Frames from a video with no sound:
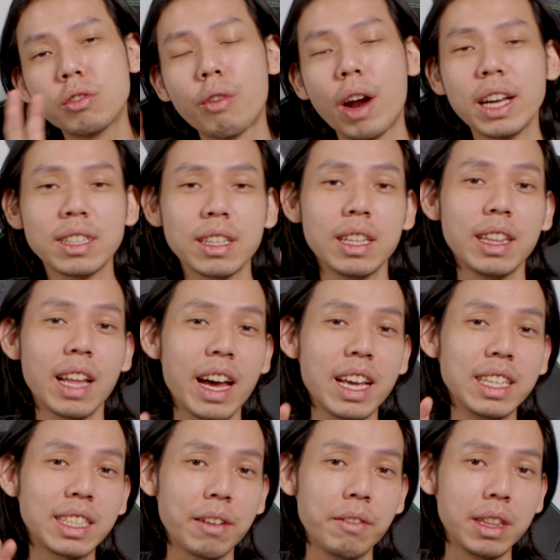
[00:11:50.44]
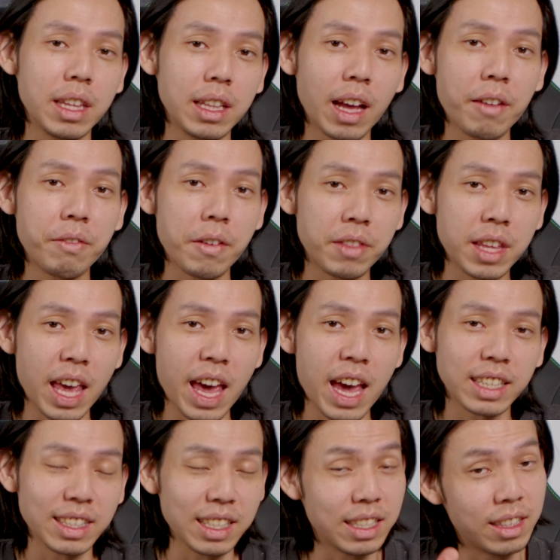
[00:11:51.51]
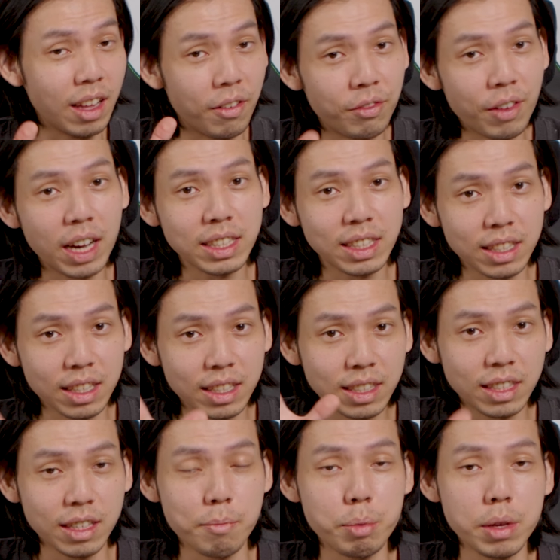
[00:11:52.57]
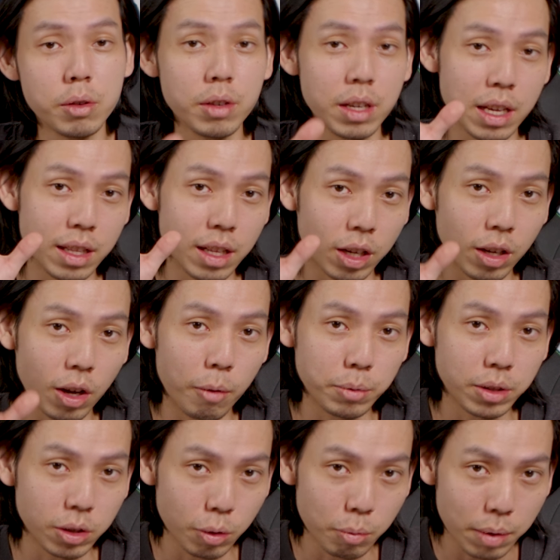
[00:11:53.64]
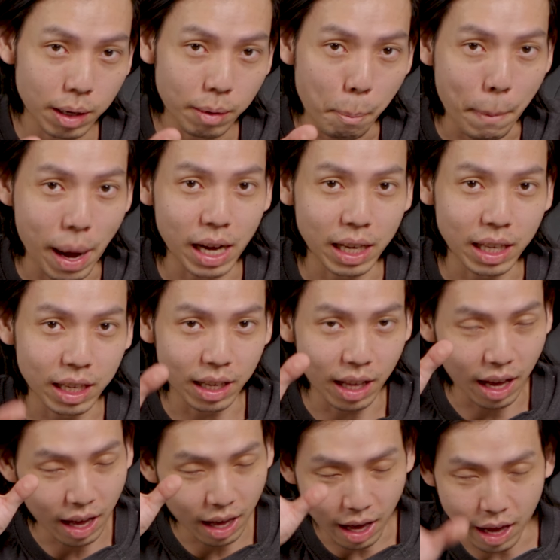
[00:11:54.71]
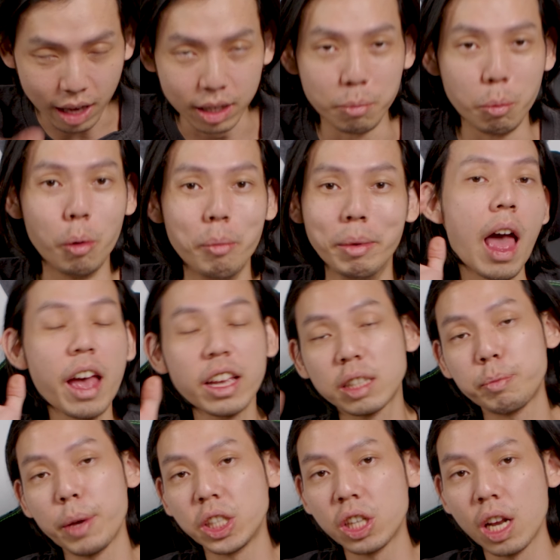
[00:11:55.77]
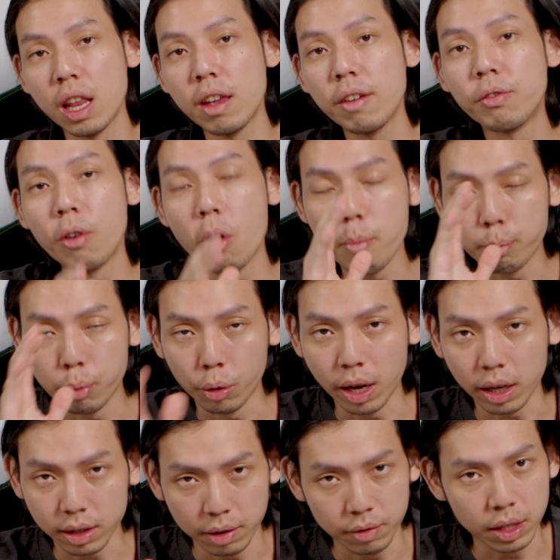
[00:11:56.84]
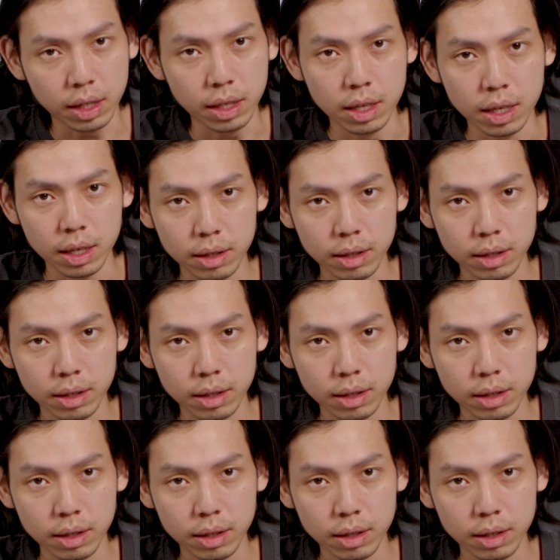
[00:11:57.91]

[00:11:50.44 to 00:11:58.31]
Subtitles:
Ryzen 9 7950X is the fastest CPU in the consumer market at the moment, especially for productivity.